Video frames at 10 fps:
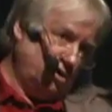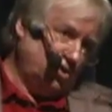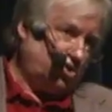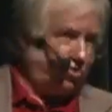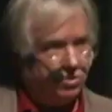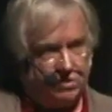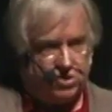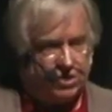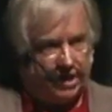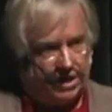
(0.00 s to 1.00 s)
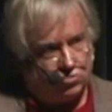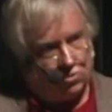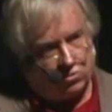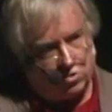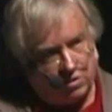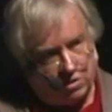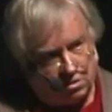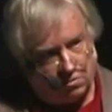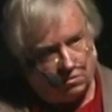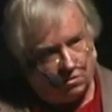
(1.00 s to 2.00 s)
student of this case who wrote two of
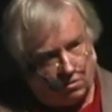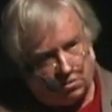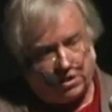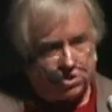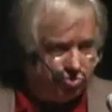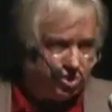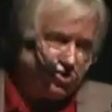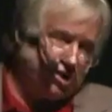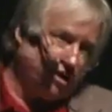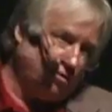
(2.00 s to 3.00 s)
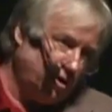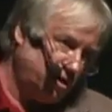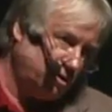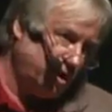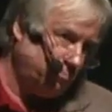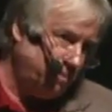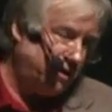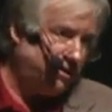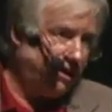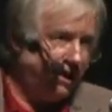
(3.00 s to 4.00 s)
the earliest books on it, one entitled
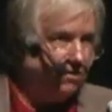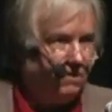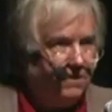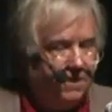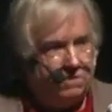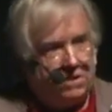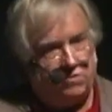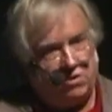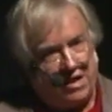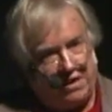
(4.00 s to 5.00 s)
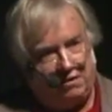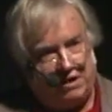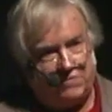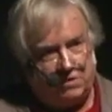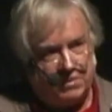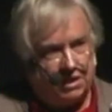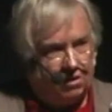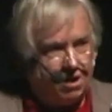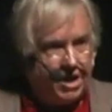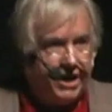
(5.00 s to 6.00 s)
Pentagate, the other 9 11, The Big
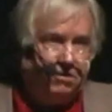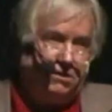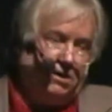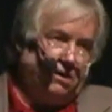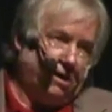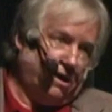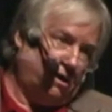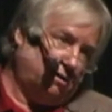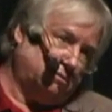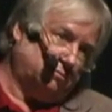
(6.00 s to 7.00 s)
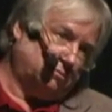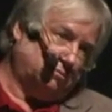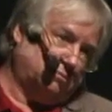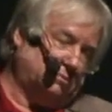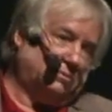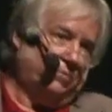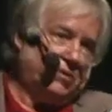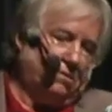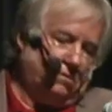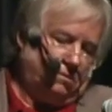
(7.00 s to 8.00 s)
Lie, uh,
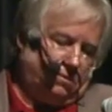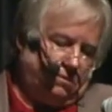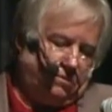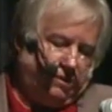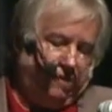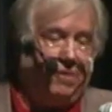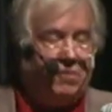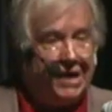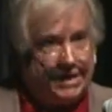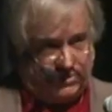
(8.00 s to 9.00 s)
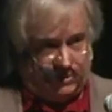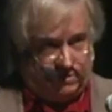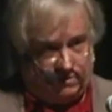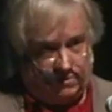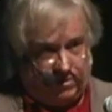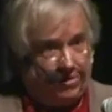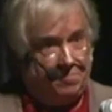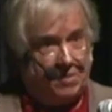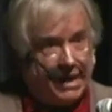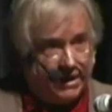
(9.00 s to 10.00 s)
Carrie Meyssan, Thierry
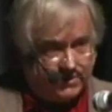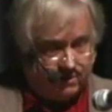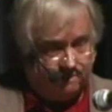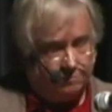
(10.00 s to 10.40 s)
Meyssan,